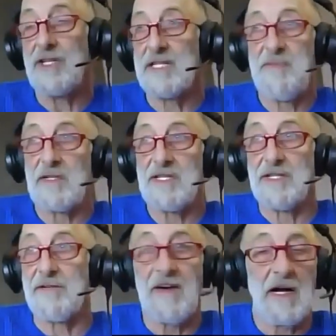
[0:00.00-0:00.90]
experiences
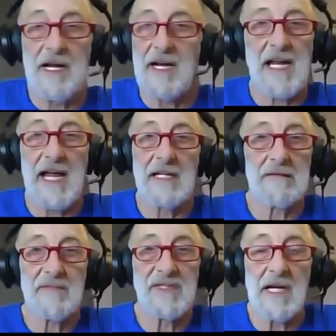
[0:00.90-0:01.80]
are fine. I can't
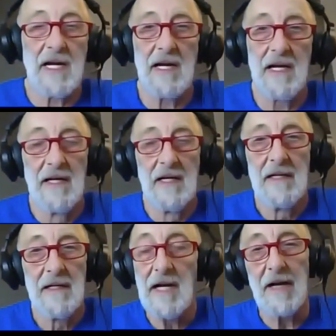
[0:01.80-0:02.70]
say
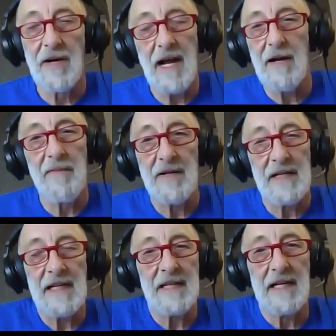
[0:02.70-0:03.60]
yay or nay about
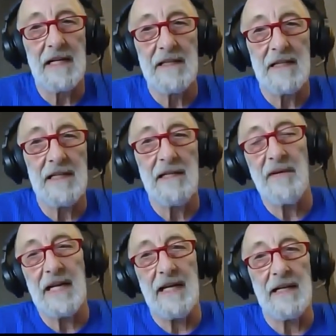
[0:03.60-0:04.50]
anything that
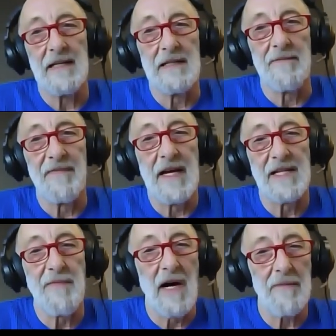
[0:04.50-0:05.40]
anybody
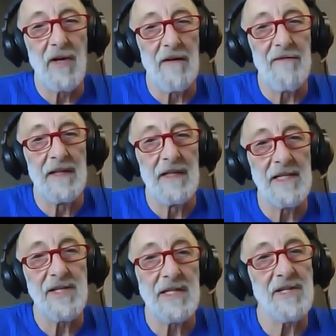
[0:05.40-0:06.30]
has popped off on
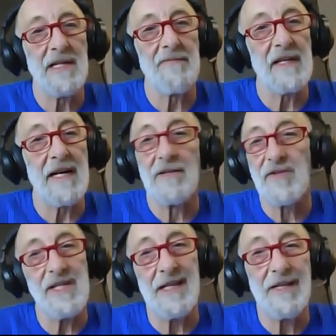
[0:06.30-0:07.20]
this, except that I don't
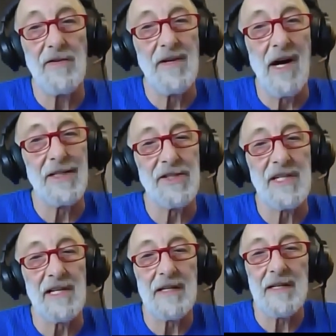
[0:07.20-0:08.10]
see any new knowledge
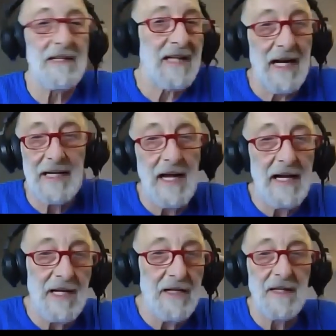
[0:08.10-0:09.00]
there that I
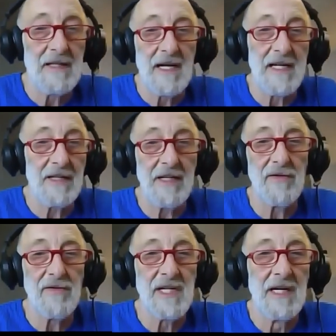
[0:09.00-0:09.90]
can
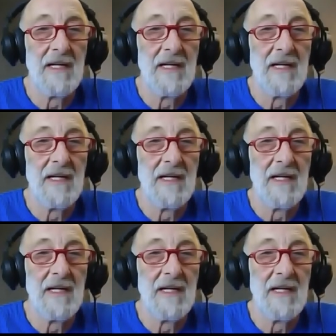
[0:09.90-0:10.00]
use.